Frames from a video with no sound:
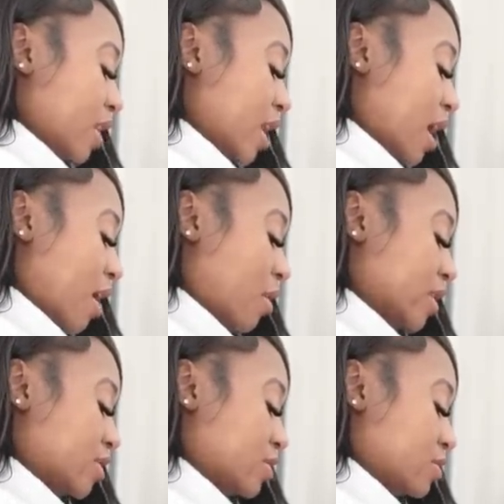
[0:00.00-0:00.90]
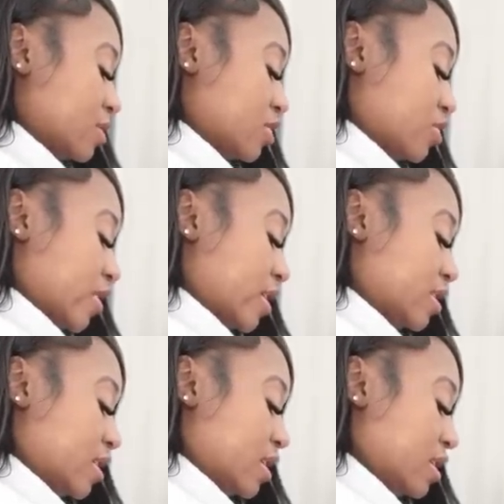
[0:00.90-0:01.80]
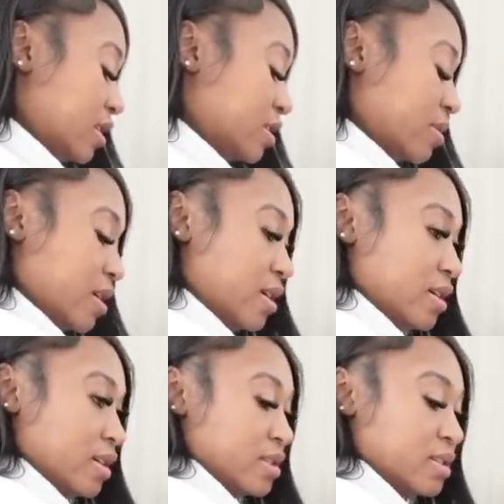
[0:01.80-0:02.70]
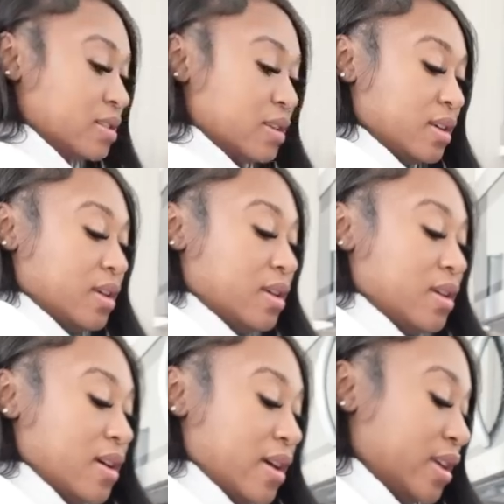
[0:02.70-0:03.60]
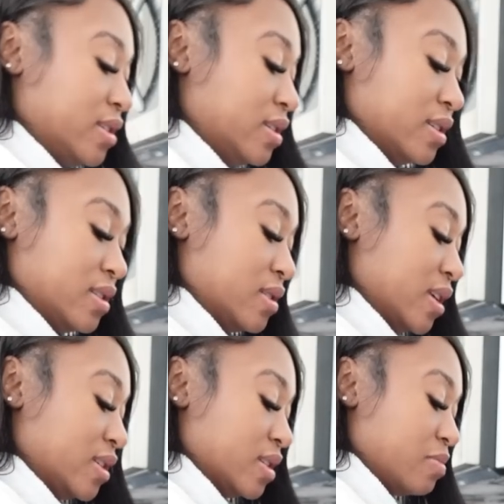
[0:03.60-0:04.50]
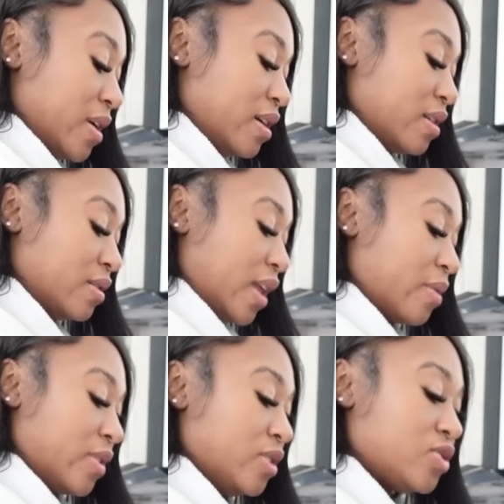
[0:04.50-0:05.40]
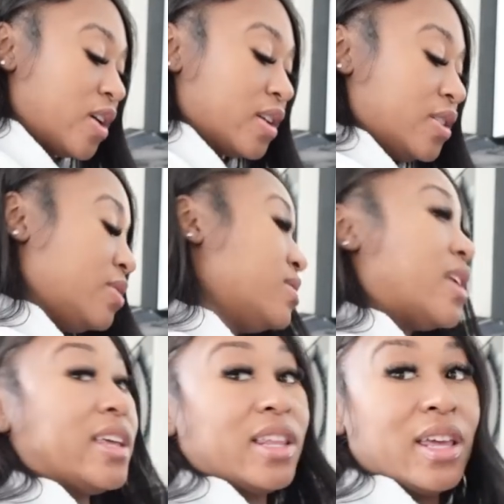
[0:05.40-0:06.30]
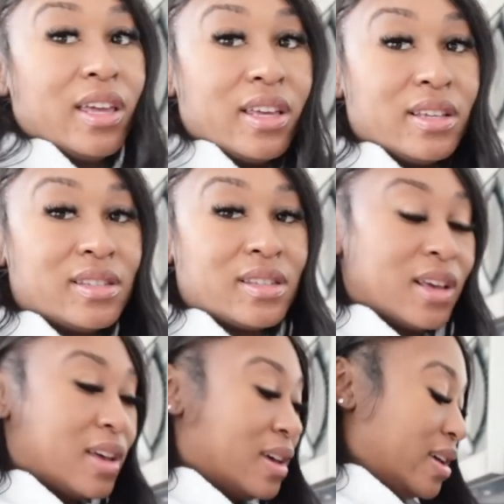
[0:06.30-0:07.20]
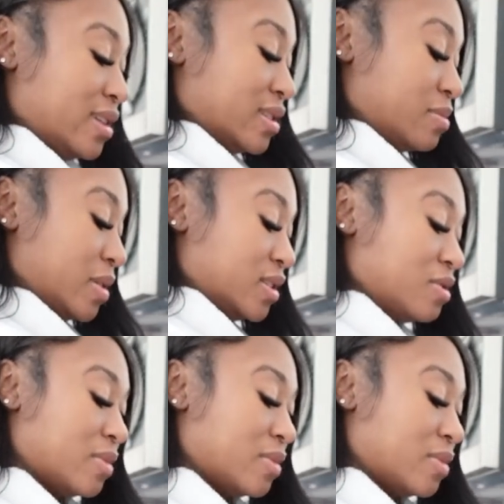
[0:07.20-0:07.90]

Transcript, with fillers: And I always use shredded cheese because it's just it's just better. Like when you try to use like these, it just be too